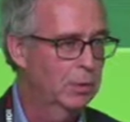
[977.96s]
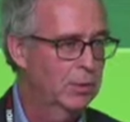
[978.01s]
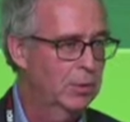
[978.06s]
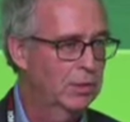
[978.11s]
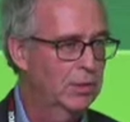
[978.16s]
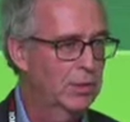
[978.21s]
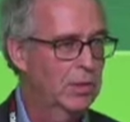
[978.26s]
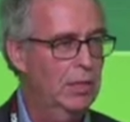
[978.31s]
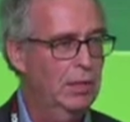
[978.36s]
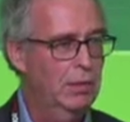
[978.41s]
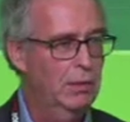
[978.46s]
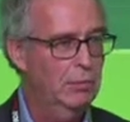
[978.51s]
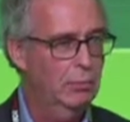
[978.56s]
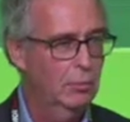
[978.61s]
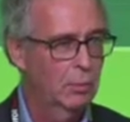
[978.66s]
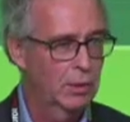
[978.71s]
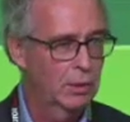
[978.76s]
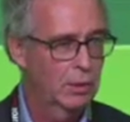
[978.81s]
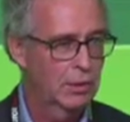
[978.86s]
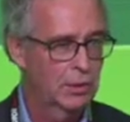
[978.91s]
to see
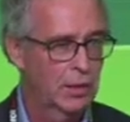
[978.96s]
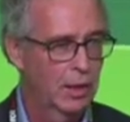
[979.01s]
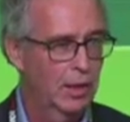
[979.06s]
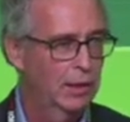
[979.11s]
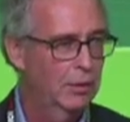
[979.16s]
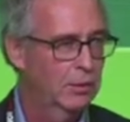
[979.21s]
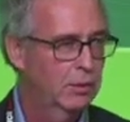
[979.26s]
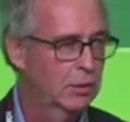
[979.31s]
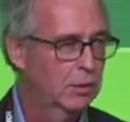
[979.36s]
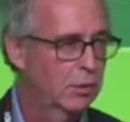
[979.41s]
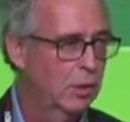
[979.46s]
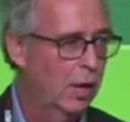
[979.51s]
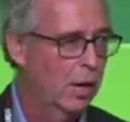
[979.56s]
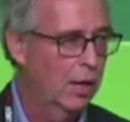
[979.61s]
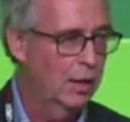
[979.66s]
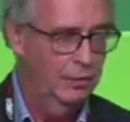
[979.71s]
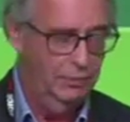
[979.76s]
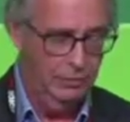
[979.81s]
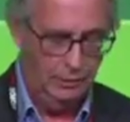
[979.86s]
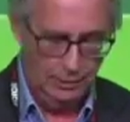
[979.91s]
what it's like to
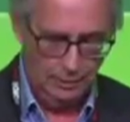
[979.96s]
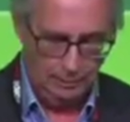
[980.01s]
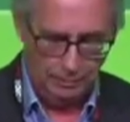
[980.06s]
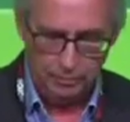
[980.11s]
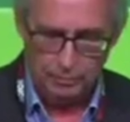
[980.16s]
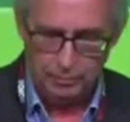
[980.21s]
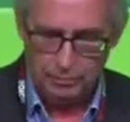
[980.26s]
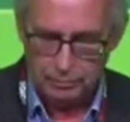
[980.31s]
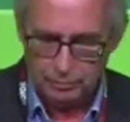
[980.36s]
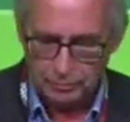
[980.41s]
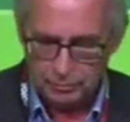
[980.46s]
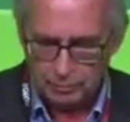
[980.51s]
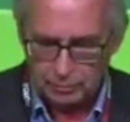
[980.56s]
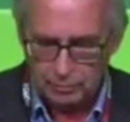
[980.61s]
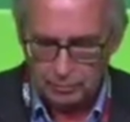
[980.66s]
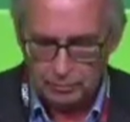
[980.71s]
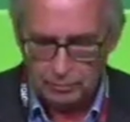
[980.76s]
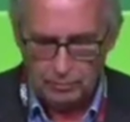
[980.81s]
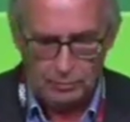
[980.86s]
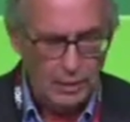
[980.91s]
drive.
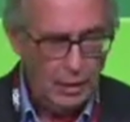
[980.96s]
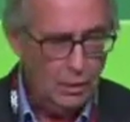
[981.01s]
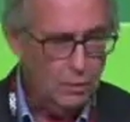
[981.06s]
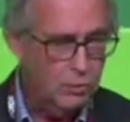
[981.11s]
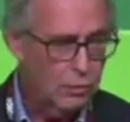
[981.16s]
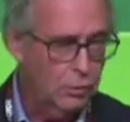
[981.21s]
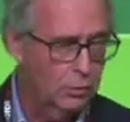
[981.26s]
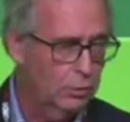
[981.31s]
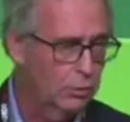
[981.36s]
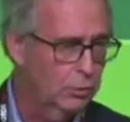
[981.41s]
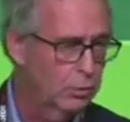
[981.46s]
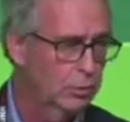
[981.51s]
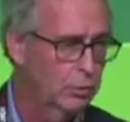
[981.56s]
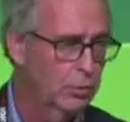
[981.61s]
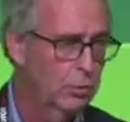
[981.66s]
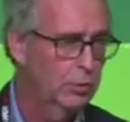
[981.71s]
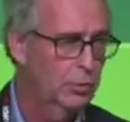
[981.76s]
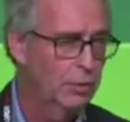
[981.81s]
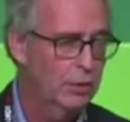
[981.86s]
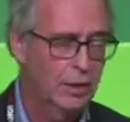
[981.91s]
So those are
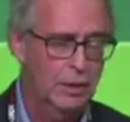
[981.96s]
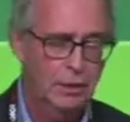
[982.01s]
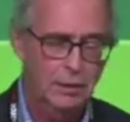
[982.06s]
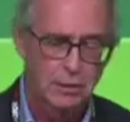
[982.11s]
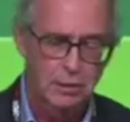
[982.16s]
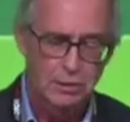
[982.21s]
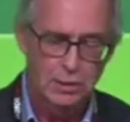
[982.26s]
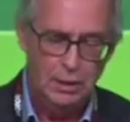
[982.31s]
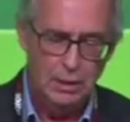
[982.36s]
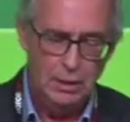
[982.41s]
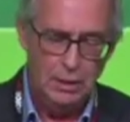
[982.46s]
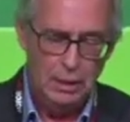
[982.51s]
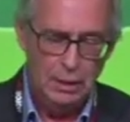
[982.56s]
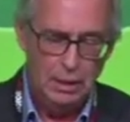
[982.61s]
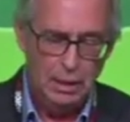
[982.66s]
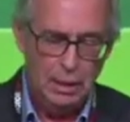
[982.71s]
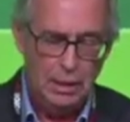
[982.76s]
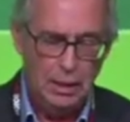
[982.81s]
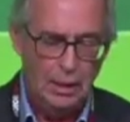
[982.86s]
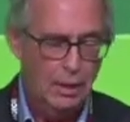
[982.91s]
two things
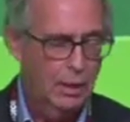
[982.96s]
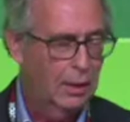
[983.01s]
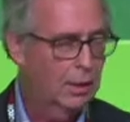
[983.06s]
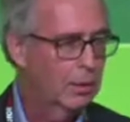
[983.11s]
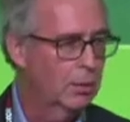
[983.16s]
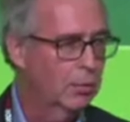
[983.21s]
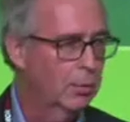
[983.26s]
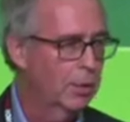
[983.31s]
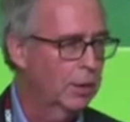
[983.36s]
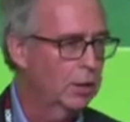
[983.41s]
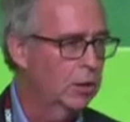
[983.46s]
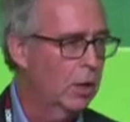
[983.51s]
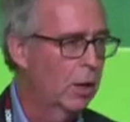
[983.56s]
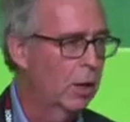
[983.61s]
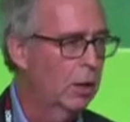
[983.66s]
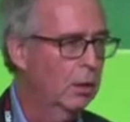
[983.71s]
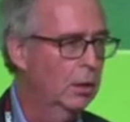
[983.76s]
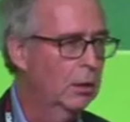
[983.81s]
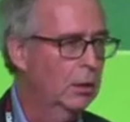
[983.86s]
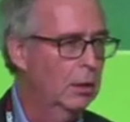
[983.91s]
which
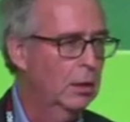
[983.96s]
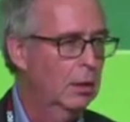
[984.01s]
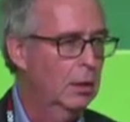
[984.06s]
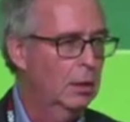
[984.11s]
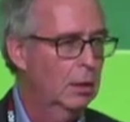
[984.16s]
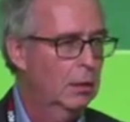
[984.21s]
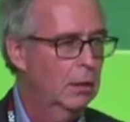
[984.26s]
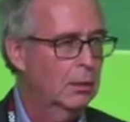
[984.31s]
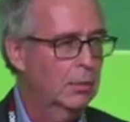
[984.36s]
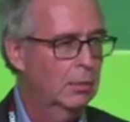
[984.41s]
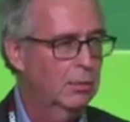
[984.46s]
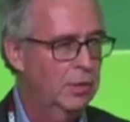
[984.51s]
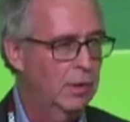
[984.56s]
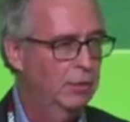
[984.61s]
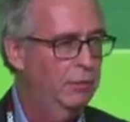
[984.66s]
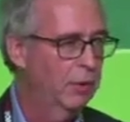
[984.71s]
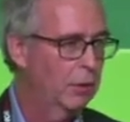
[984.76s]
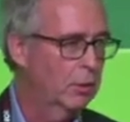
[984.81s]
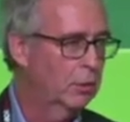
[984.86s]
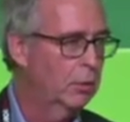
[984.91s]
are
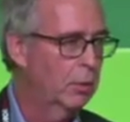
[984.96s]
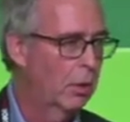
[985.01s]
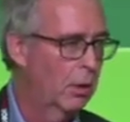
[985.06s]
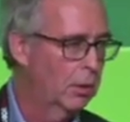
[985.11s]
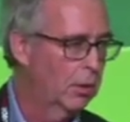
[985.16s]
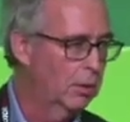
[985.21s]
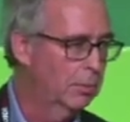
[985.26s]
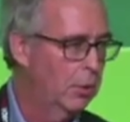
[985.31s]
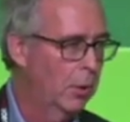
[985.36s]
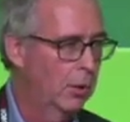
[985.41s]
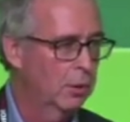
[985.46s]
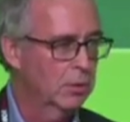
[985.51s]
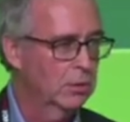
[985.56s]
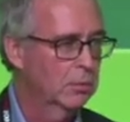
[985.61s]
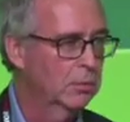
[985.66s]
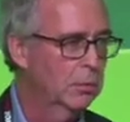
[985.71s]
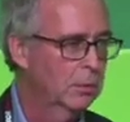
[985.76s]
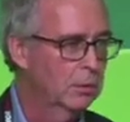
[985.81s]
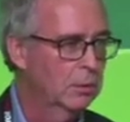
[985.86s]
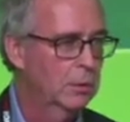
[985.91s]
difficult or
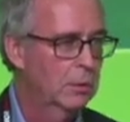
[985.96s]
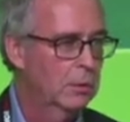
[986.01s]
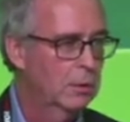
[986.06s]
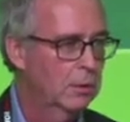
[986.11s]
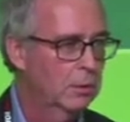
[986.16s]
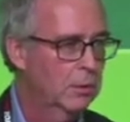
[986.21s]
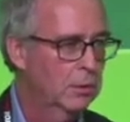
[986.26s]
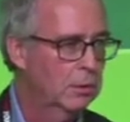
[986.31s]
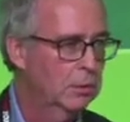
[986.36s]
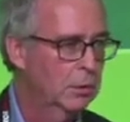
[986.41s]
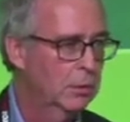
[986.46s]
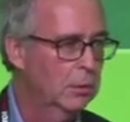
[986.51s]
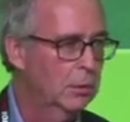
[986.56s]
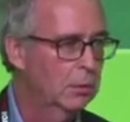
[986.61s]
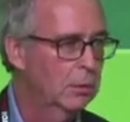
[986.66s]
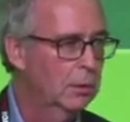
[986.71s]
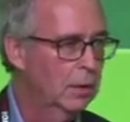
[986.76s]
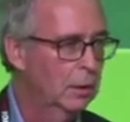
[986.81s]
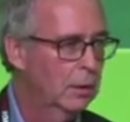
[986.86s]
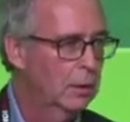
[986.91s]
impossible to do
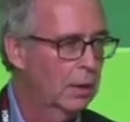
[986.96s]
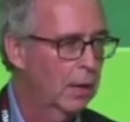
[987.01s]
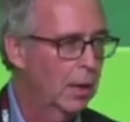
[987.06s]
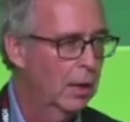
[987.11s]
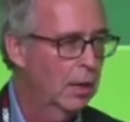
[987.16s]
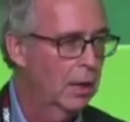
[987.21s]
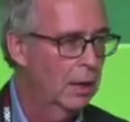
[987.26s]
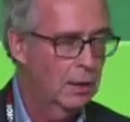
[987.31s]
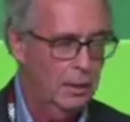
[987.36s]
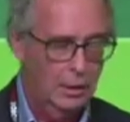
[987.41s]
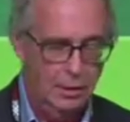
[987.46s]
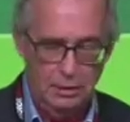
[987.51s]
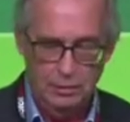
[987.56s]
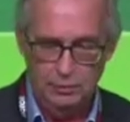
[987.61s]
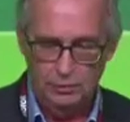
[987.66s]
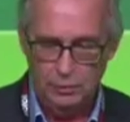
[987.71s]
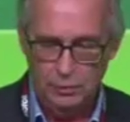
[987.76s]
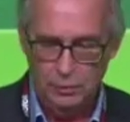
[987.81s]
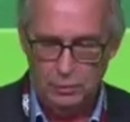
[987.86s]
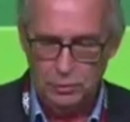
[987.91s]
in the
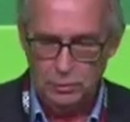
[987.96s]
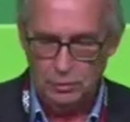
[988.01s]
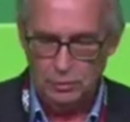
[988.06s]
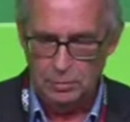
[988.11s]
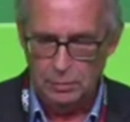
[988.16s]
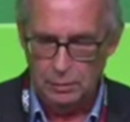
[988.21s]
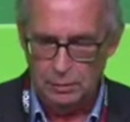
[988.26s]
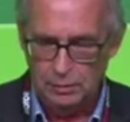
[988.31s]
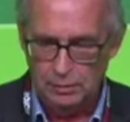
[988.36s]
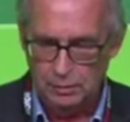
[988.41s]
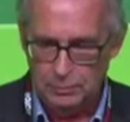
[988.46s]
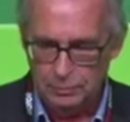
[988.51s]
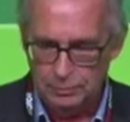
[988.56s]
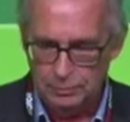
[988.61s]
virtual world.